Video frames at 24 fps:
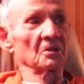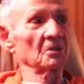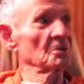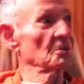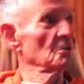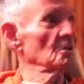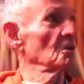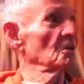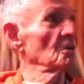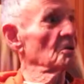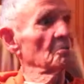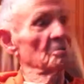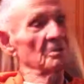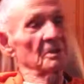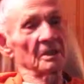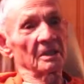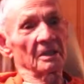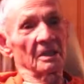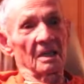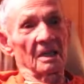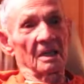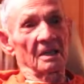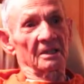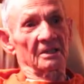You won't be
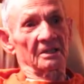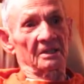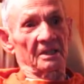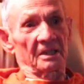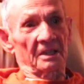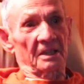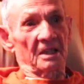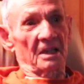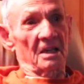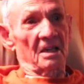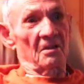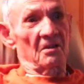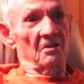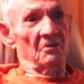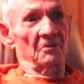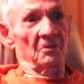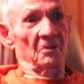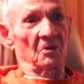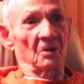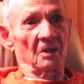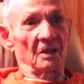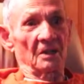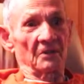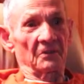in Lexington County
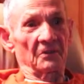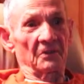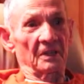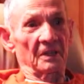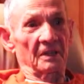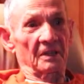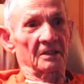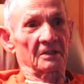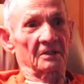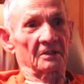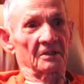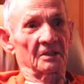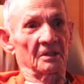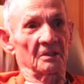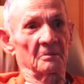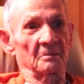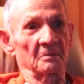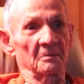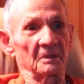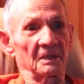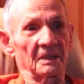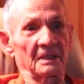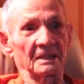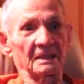for I'll think of
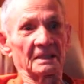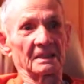something.